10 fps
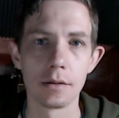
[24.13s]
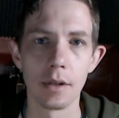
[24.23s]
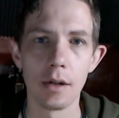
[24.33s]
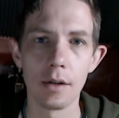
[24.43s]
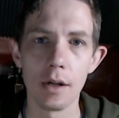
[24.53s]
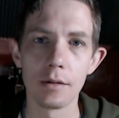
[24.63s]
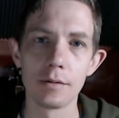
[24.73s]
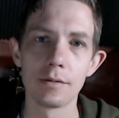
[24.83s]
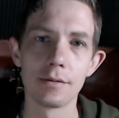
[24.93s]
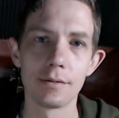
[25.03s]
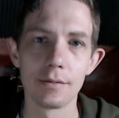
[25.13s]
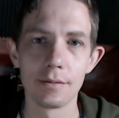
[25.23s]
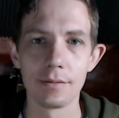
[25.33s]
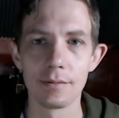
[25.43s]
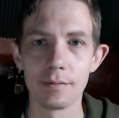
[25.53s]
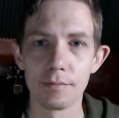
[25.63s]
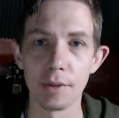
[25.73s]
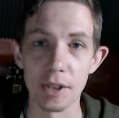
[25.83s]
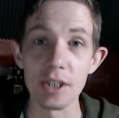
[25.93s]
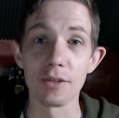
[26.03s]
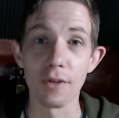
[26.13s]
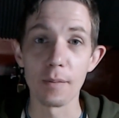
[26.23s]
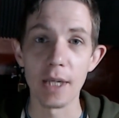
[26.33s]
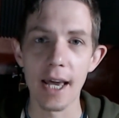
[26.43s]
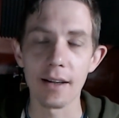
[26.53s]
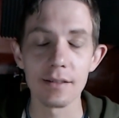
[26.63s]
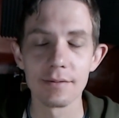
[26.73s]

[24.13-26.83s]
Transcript: I don't know, but this is from the attic.